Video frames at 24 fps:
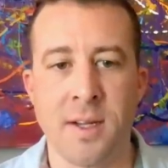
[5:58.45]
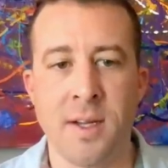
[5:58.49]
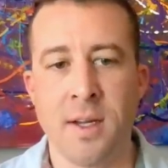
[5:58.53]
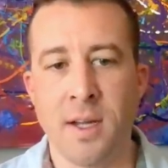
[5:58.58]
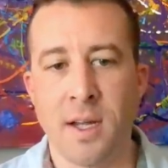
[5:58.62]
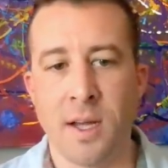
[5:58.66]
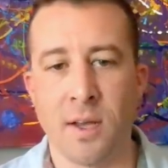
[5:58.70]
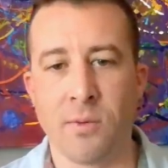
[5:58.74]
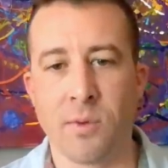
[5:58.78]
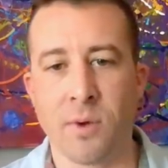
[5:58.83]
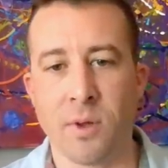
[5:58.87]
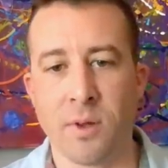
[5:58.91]

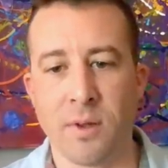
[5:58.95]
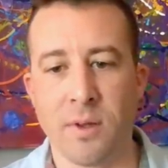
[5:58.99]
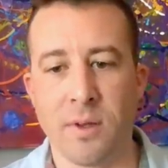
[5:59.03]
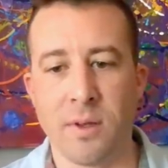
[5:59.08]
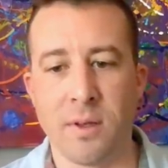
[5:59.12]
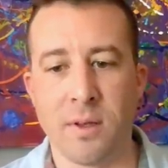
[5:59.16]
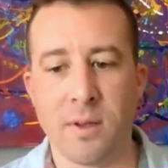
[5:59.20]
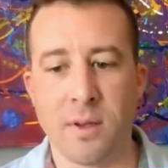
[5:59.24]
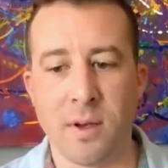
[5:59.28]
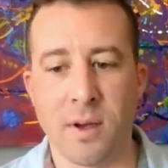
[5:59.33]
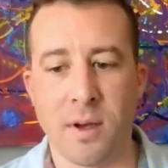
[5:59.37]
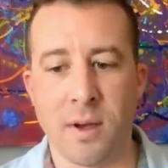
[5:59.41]
and
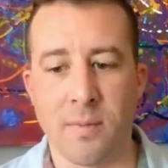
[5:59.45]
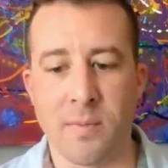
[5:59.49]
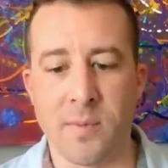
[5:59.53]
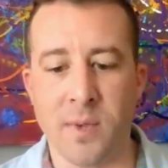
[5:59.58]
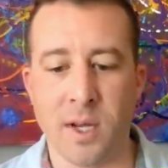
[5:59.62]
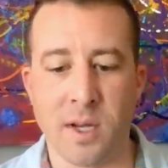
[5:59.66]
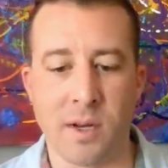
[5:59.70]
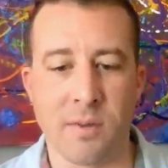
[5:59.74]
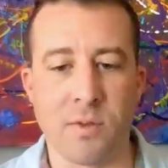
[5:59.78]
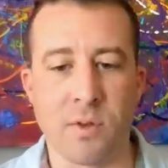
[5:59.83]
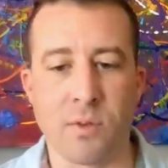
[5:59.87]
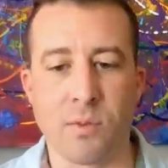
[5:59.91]
really um, kind
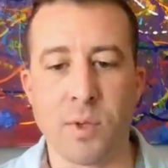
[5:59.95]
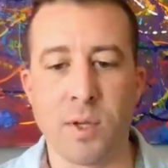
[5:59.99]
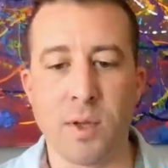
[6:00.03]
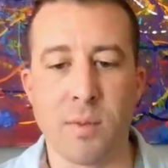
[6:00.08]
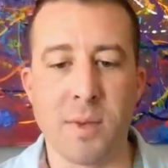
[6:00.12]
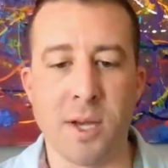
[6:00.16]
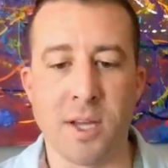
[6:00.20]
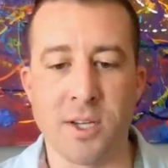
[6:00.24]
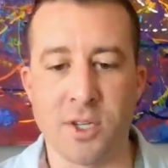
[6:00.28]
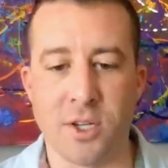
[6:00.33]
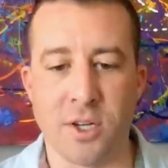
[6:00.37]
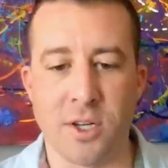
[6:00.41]
of the
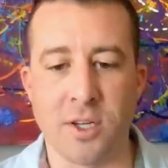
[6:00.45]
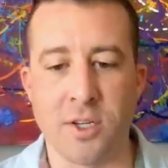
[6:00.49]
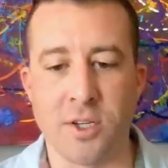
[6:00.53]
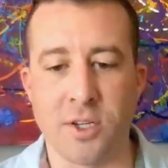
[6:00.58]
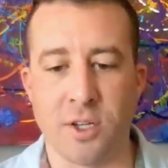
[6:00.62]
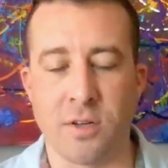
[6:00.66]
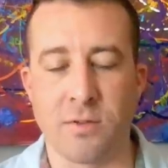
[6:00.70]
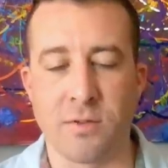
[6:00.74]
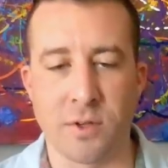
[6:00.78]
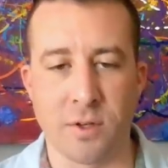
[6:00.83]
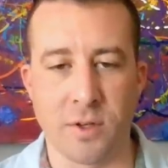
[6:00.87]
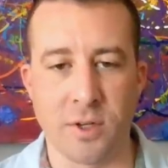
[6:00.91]
reimagination
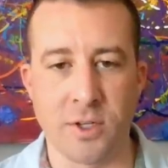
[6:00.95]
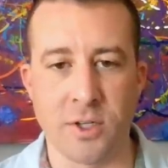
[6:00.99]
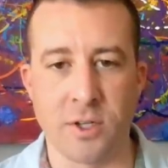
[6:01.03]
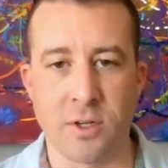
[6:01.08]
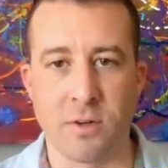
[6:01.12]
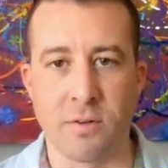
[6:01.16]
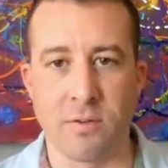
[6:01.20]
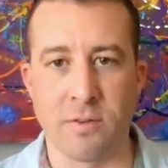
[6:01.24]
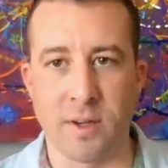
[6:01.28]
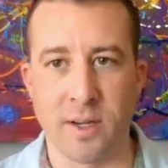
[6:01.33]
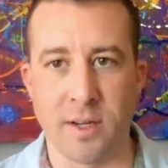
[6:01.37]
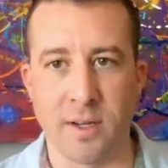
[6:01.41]
of traditional
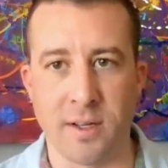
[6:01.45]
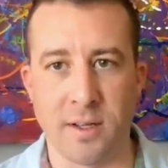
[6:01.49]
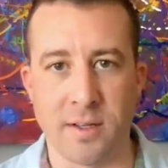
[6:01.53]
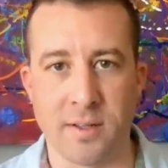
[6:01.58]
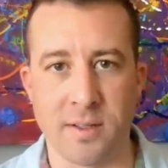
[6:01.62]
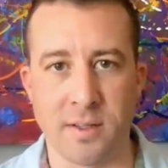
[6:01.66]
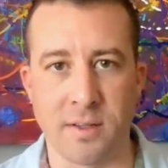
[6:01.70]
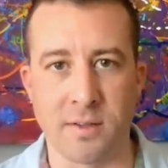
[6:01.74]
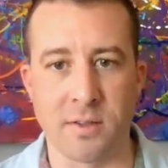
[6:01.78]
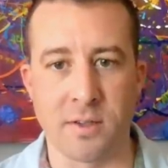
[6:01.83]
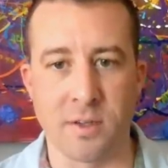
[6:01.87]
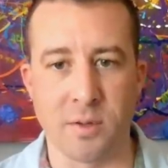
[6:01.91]
finance
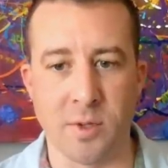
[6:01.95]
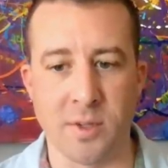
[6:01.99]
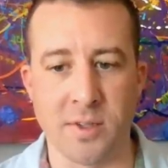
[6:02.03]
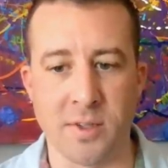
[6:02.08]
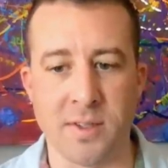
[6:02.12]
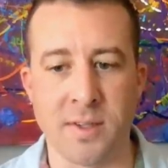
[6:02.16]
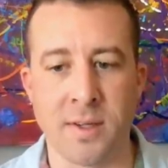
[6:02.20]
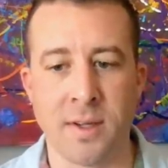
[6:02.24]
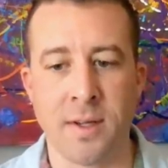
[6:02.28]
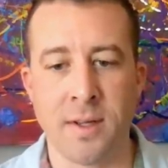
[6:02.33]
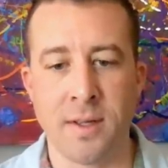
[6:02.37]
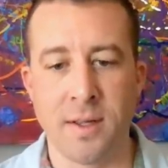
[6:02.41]
instruments